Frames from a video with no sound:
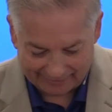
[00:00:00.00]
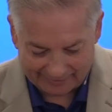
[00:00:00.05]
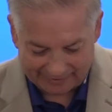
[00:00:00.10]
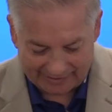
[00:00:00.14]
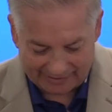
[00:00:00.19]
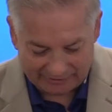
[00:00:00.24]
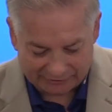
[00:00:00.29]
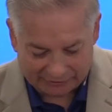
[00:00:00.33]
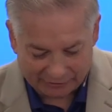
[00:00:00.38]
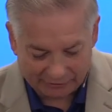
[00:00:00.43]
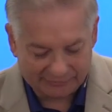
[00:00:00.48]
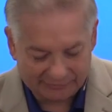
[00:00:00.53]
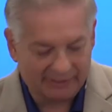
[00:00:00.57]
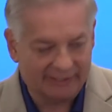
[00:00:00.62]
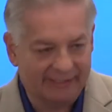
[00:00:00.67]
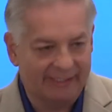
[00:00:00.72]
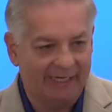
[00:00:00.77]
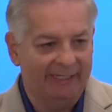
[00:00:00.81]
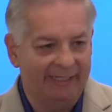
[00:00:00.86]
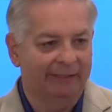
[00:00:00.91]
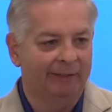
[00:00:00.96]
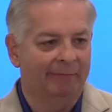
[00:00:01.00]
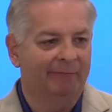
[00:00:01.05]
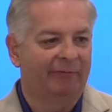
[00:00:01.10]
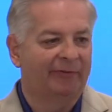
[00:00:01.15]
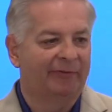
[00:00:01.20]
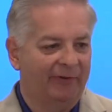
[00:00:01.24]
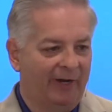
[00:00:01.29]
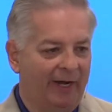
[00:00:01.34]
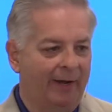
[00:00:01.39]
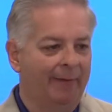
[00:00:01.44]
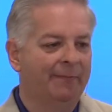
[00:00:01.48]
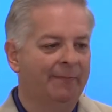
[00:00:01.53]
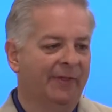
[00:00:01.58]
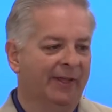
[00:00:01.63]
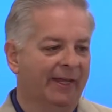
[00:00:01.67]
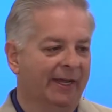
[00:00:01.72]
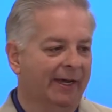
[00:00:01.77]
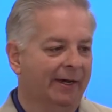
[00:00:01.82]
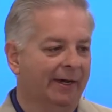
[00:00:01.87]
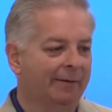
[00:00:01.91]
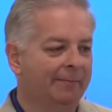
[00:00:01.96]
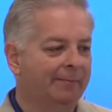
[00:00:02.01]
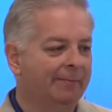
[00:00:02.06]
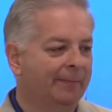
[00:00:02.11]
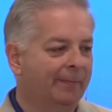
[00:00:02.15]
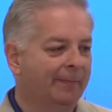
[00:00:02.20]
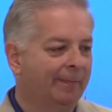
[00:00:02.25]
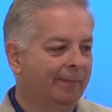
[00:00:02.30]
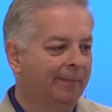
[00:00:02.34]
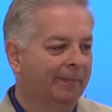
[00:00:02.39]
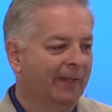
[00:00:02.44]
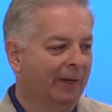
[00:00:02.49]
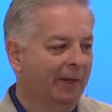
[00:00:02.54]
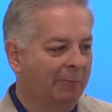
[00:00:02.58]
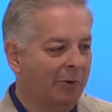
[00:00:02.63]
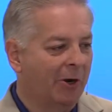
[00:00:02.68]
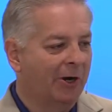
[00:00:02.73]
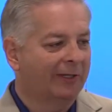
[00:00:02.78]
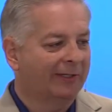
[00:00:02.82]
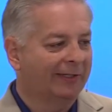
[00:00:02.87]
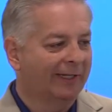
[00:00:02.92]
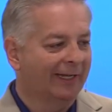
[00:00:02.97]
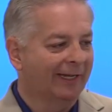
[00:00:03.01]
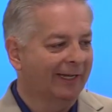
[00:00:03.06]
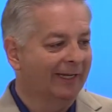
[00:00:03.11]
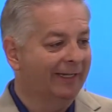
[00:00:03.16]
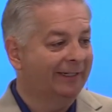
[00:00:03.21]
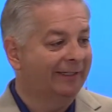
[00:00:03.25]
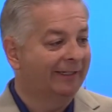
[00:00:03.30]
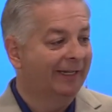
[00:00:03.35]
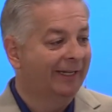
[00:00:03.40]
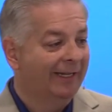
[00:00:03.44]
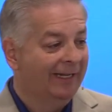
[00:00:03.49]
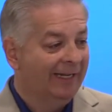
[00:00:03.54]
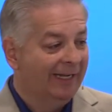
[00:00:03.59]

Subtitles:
He took the kingdom from them. Now mark this.